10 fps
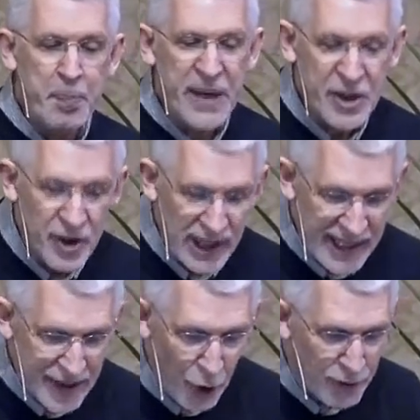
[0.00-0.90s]

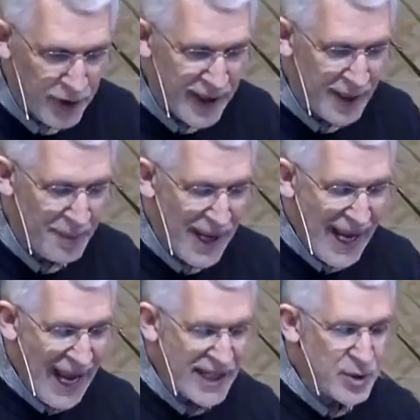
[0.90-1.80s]
bitterly over him
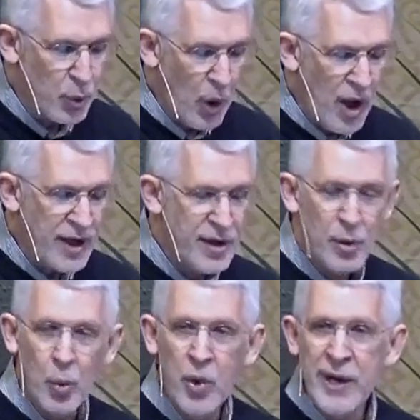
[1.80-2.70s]
as
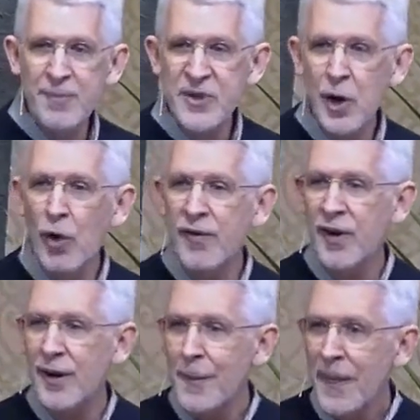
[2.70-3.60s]
one weeps
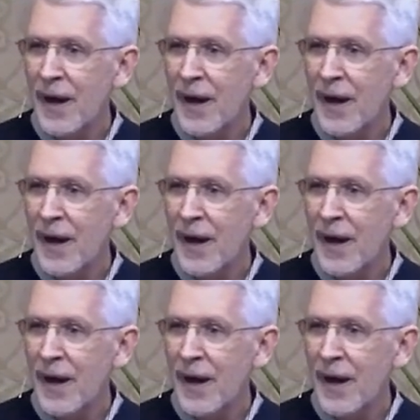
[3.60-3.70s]
over